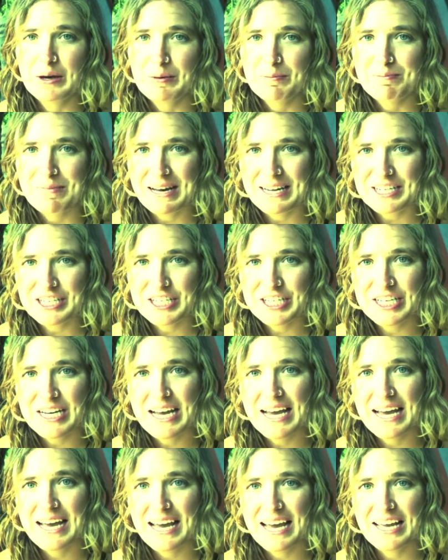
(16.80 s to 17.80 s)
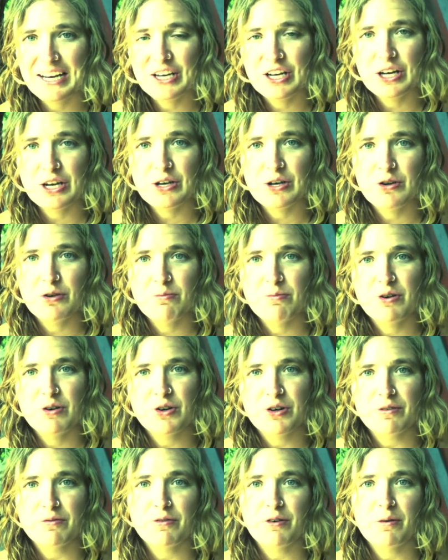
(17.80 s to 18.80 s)
much in new moon
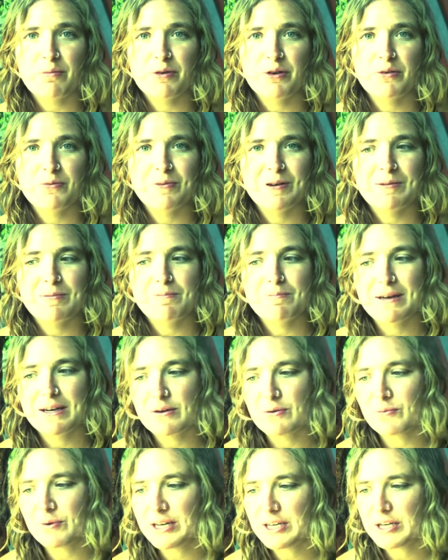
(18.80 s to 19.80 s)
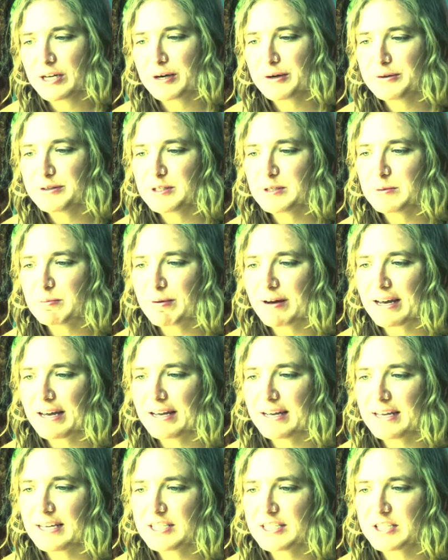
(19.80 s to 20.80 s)
or full moon windows,
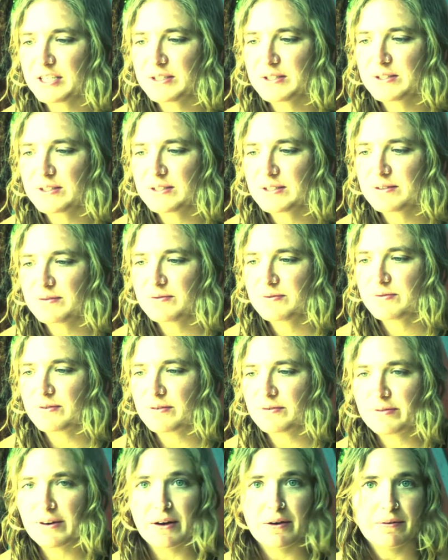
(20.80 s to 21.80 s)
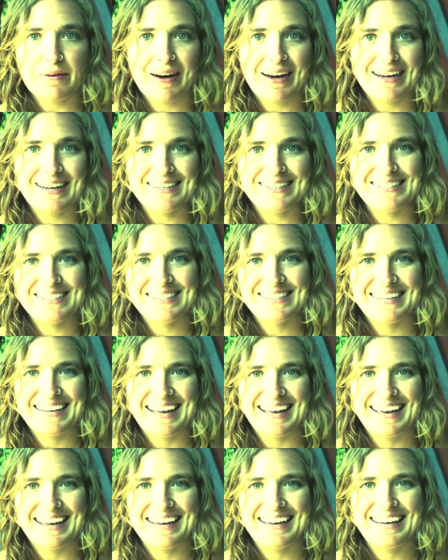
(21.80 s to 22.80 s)
but it just felt right,
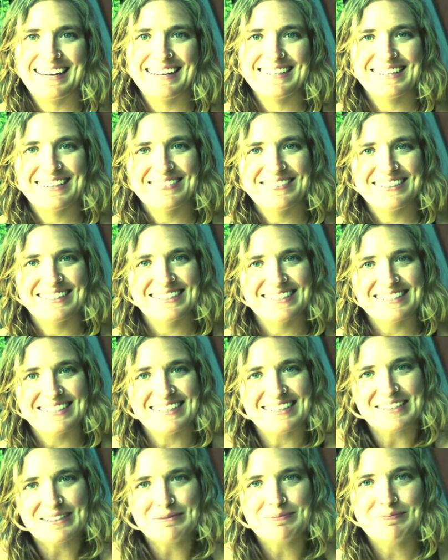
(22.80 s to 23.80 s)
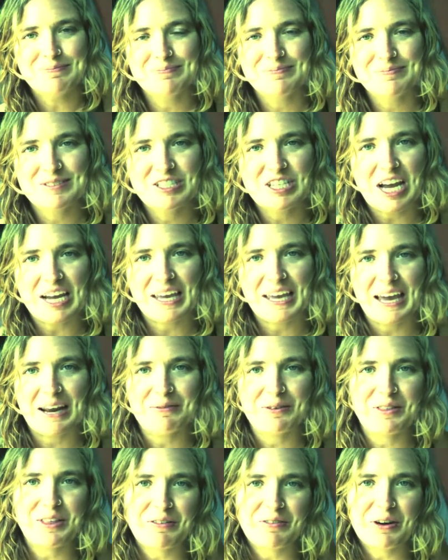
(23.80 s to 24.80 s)
and I wanted to check in
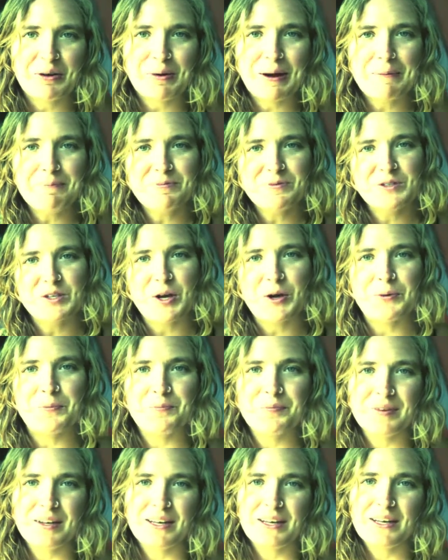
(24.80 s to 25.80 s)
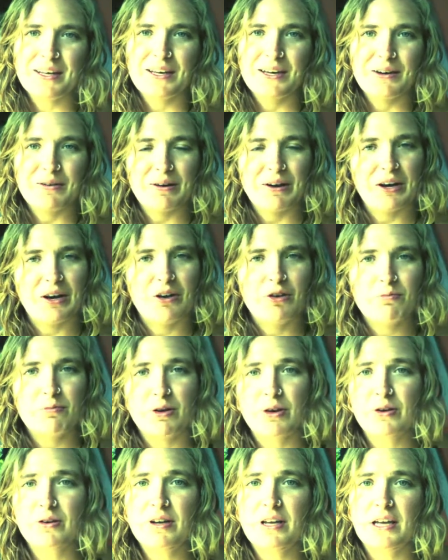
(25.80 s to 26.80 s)
with everyone. So we're in a new
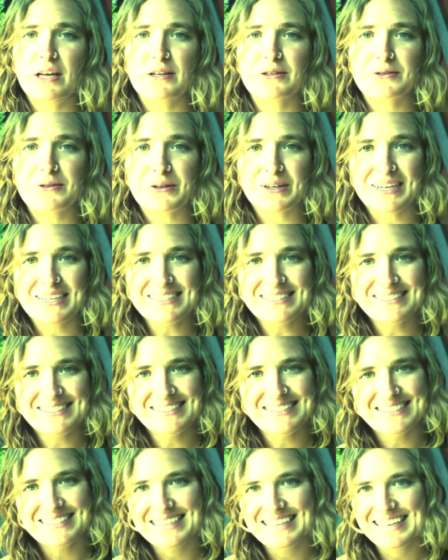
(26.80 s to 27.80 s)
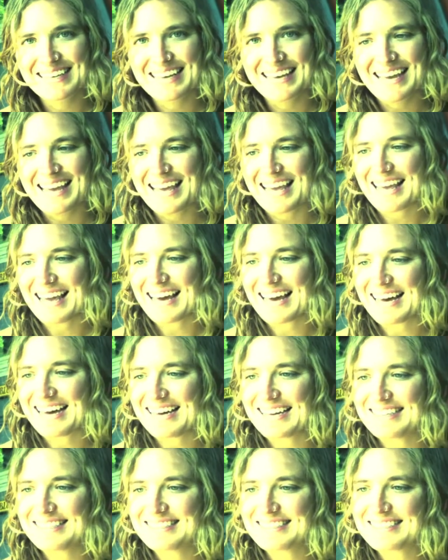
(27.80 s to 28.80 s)
moon in Taurus,
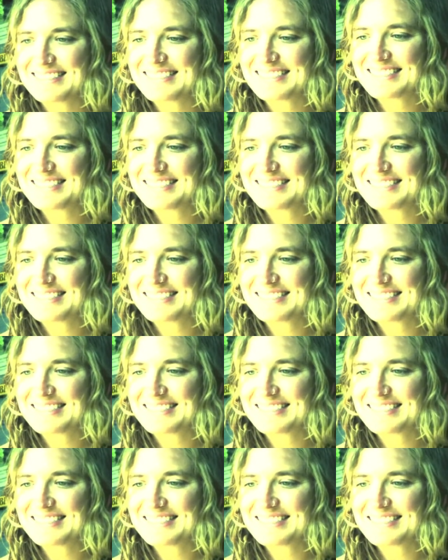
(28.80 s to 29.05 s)
and